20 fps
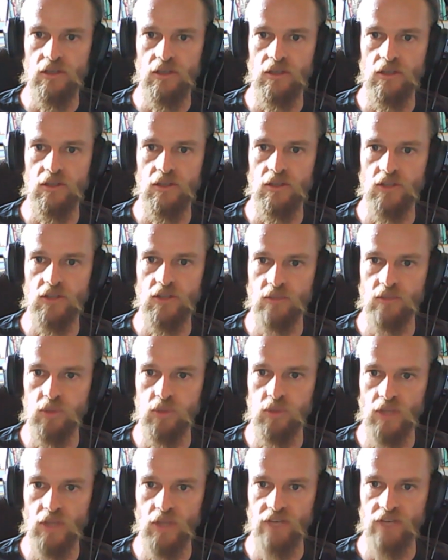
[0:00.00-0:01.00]
you can
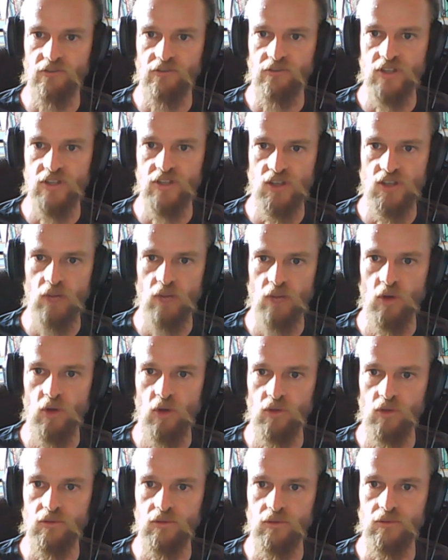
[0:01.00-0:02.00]
pull out a free
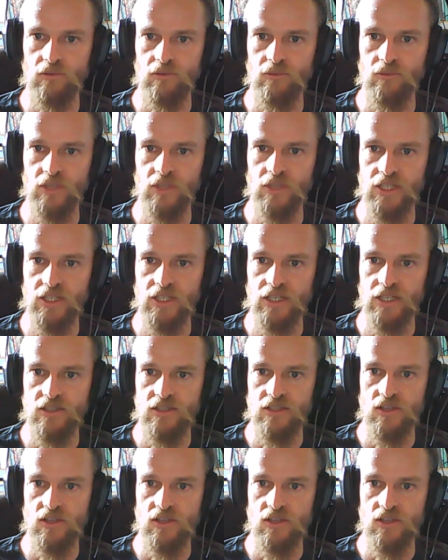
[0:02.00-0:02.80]
Cybolt when you need it.